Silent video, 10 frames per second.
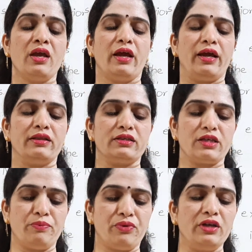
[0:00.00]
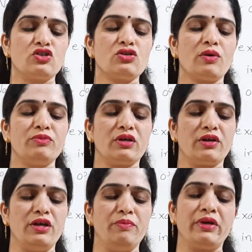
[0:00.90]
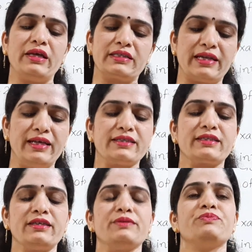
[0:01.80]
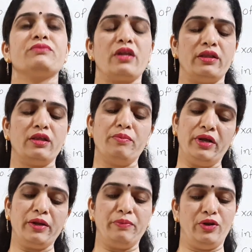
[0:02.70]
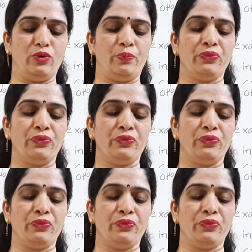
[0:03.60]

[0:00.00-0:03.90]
and the temperature of the cream is lesser than the milk below.